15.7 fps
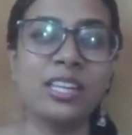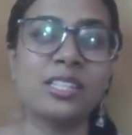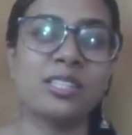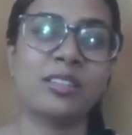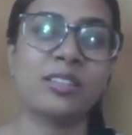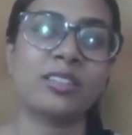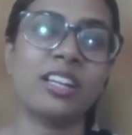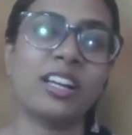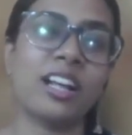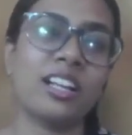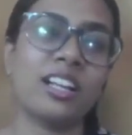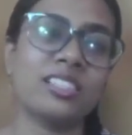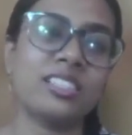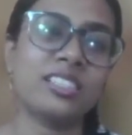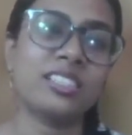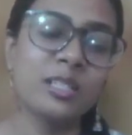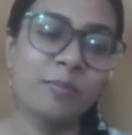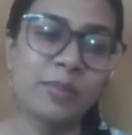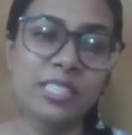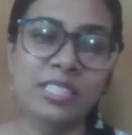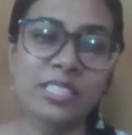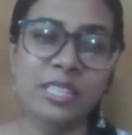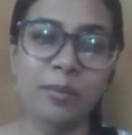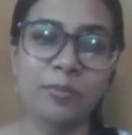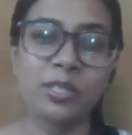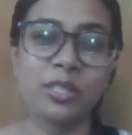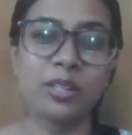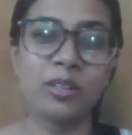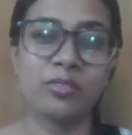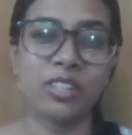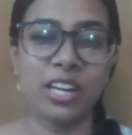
so the cultural perception of